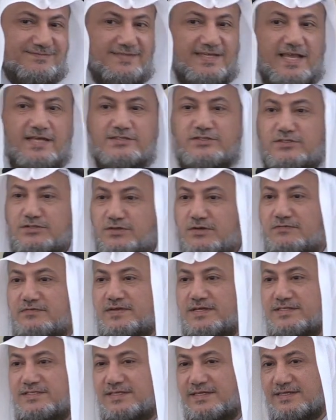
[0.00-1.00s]
Yes,
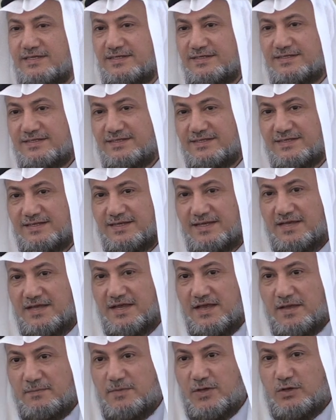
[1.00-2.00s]
obviously.
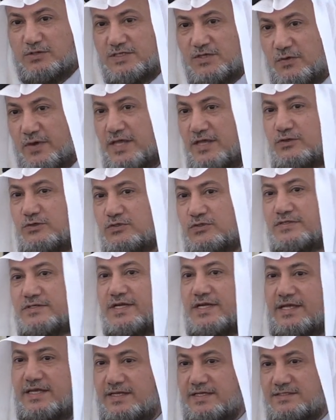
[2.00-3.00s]
Because the way you
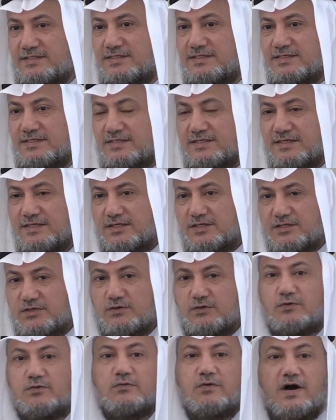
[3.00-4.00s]
treat
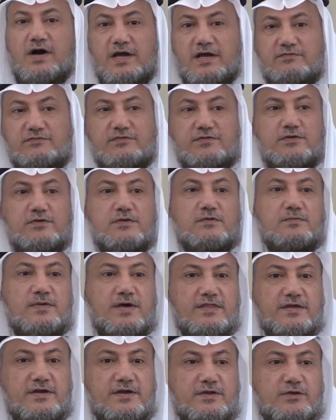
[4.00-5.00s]
your wife, your
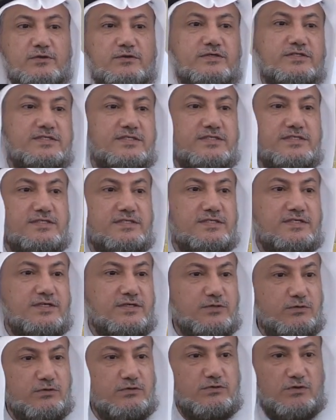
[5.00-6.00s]
mother, your sister,
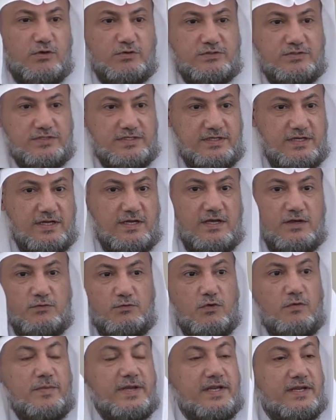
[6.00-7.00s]
your daughter,
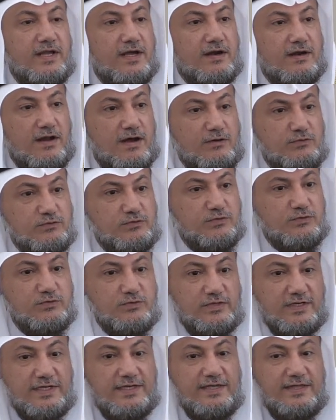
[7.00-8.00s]
women around
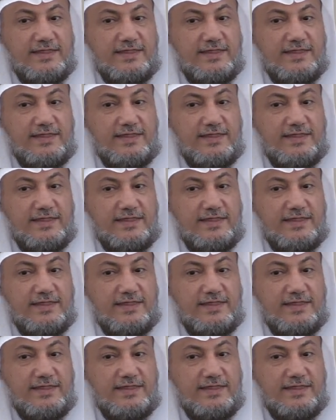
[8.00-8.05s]
you,